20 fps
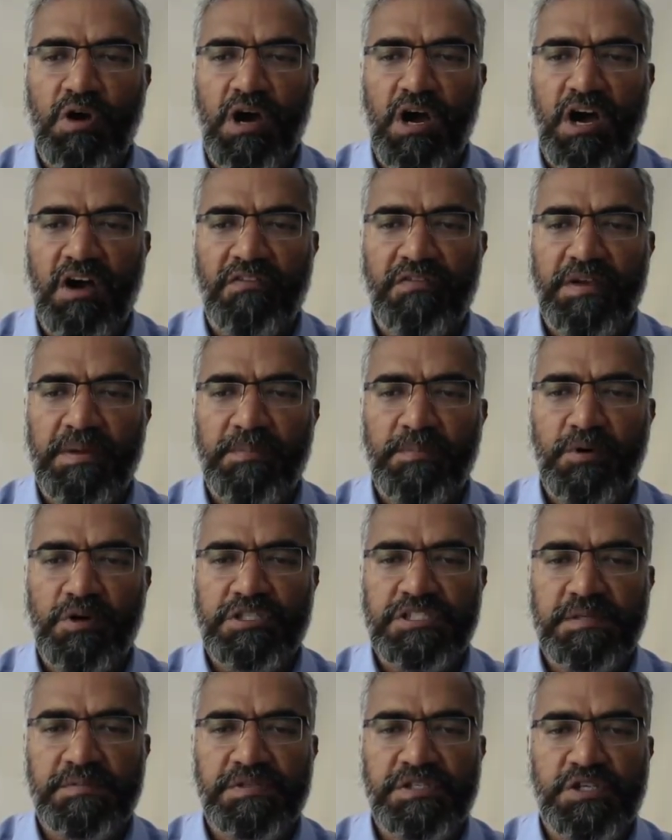of import
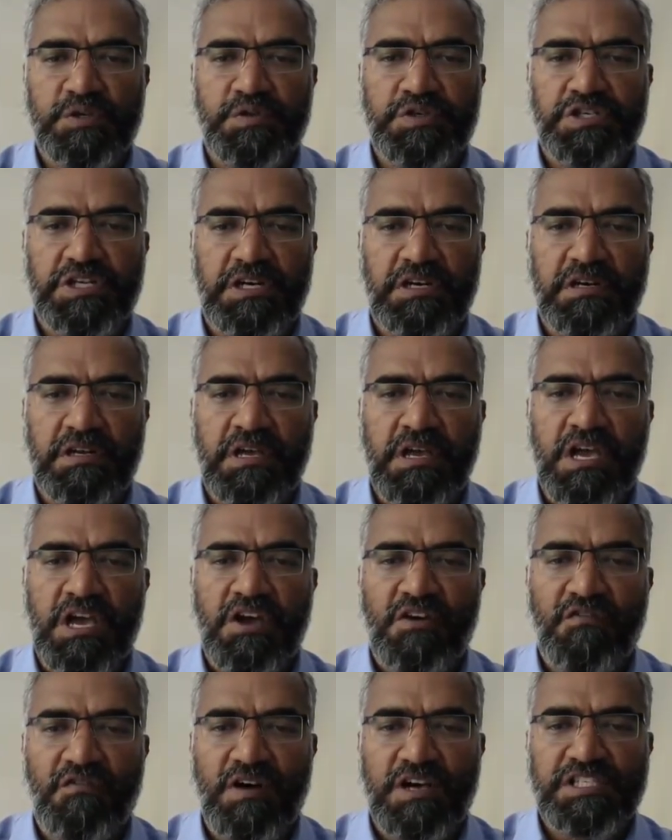substitution
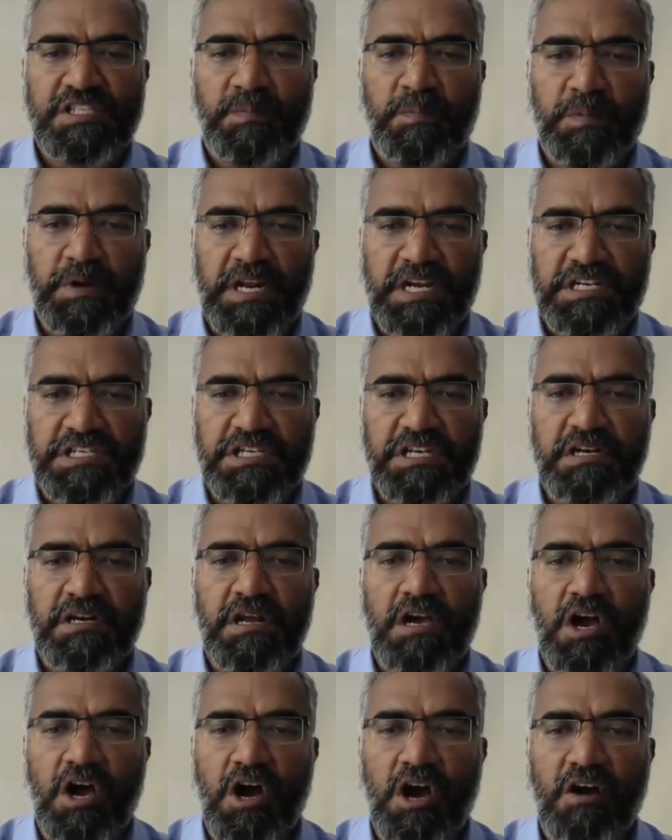was the
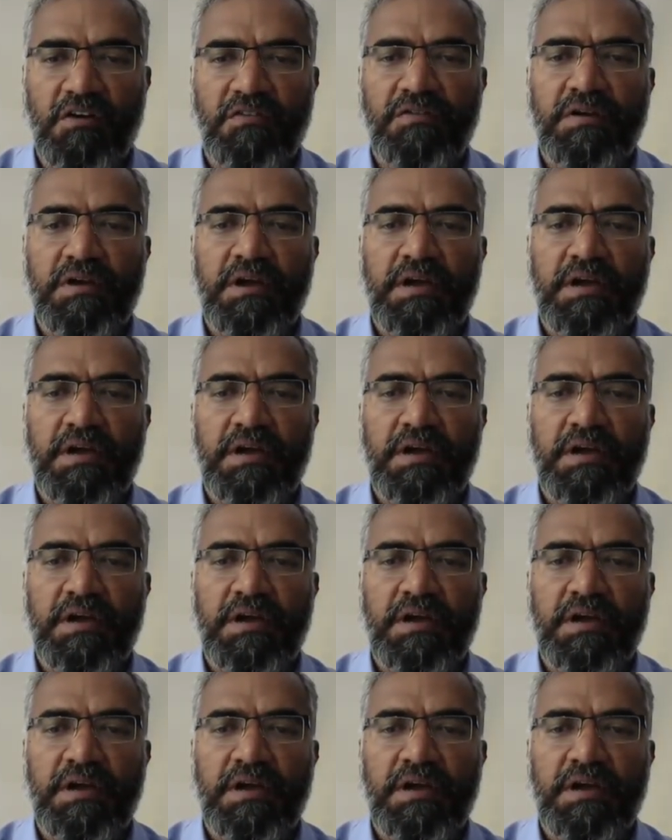protection of